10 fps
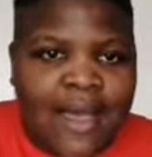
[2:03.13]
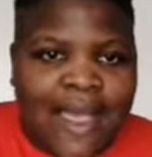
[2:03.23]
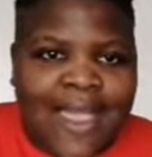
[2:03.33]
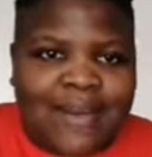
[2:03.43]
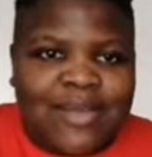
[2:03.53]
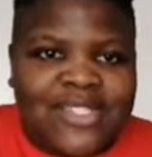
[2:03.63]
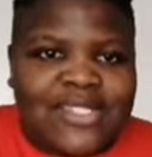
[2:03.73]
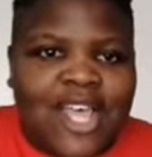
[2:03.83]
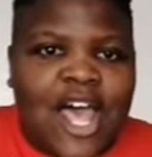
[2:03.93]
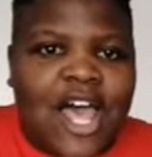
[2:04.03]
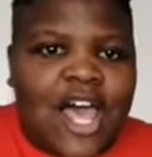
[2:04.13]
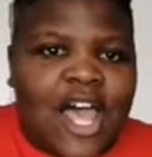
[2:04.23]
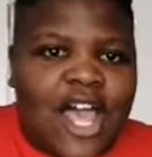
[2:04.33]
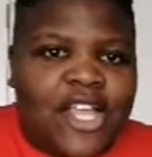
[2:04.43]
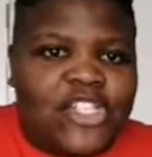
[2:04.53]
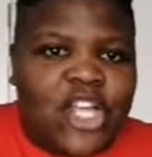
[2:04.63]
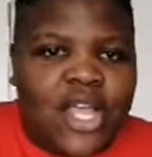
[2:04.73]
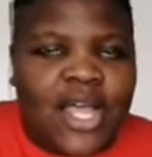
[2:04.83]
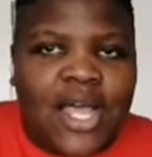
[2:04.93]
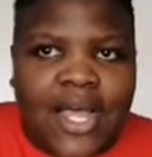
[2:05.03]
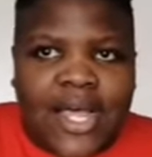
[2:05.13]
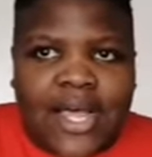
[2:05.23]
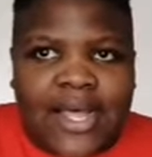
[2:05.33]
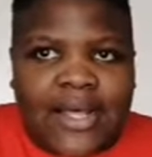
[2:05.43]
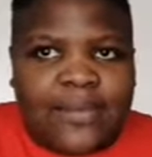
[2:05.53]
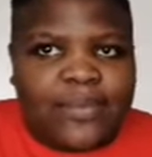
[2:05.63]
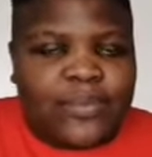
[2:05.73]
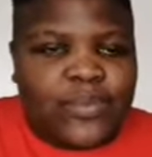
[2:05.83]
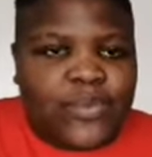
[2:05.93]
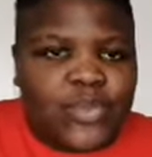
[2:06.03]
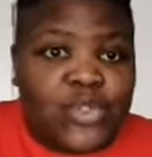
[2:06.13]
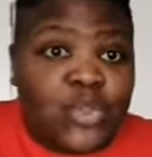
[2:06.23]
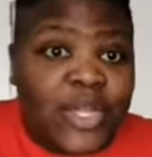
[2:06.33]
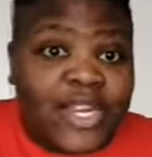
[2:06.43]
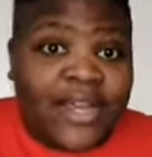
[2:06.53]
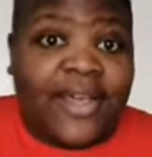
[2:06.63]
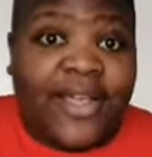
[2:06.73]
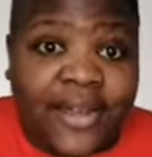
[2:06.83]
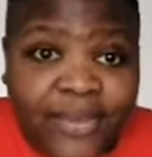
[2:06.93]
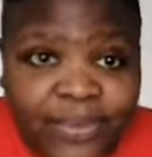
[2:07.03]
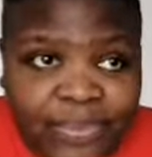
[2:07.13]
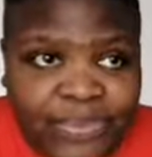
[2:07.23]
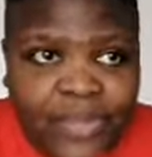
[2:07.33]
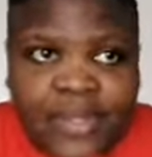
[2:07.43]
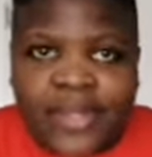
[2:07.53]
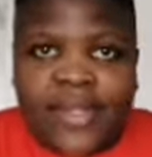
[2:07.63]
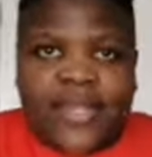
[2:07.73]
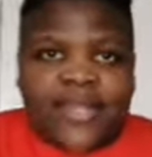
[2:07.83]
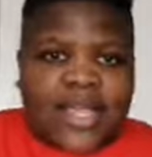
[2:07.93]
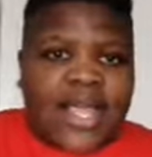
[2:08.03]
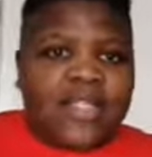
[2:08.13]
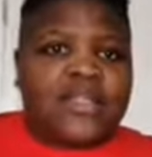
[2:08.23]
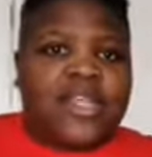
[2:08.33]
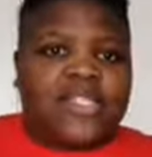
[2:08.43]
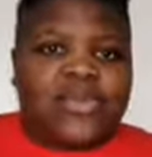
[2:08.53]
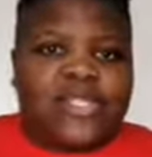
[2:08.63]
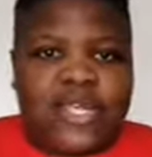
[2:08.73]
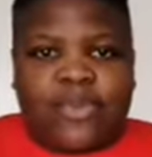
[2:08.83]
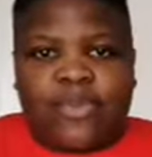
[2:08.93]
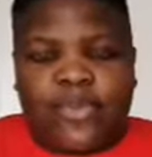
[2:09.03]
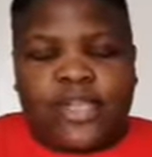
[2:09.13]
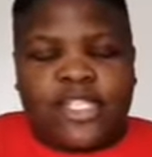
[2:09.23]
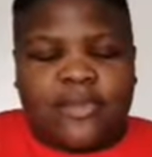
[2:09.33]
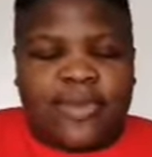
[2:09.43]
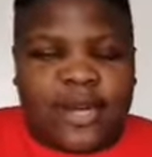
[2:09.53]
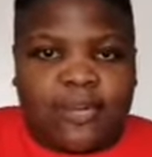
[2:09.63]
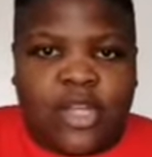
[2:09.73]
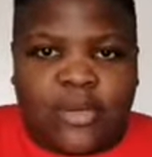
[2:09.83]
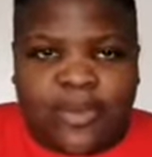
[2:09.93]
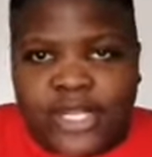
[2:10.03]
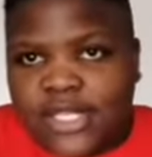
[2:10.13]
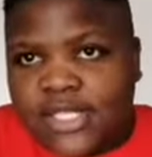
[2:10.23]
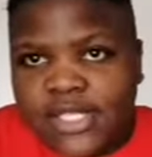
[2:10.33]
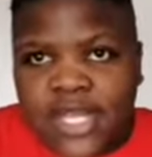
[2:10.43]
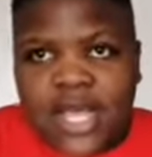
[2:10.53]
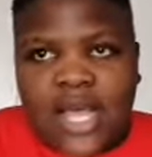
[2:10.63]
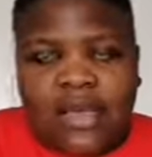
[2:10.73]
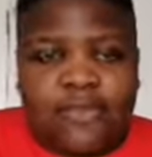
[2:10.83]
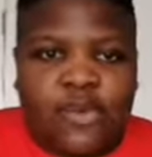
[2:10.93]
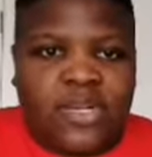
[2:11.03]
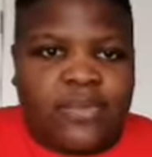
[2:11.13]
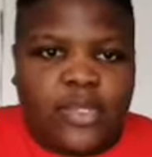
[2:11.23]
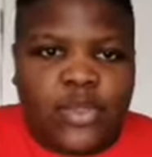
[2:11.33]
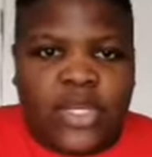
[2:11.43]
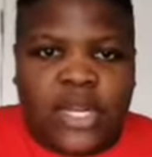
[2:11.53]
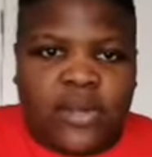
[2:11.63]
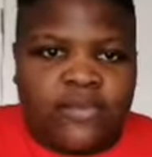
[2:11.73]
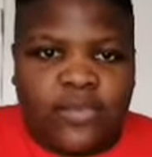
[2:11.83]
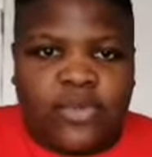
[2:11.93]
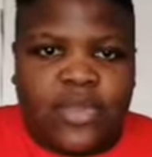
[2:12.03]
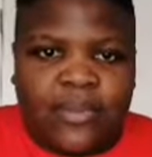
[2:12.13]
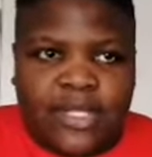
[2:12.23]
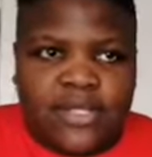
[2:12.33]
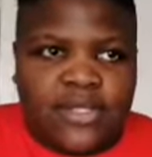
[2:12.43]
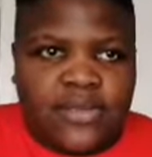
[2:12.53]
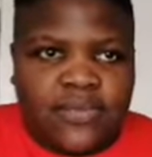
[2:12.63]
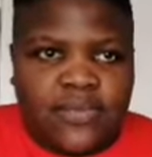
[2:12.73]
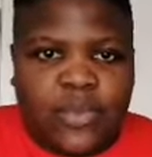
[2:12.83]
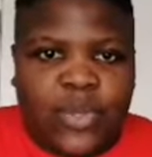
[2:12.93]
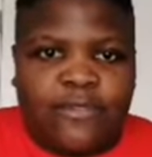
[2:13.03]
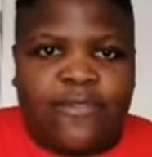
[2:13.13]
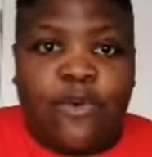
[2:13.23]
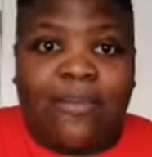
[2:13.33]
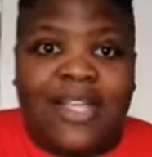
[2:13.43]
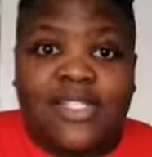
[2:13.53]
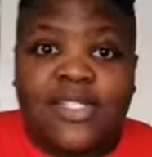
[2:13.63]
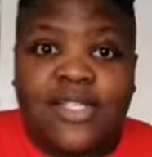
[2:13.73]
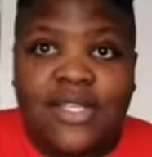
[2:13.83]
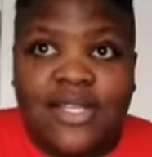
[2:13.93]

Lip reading: I am a Sag. I am 29. The calculator would say I'm 30, but I'm not, because I've only been 29 for 3 months. Mm-hmm. Well, 4 months.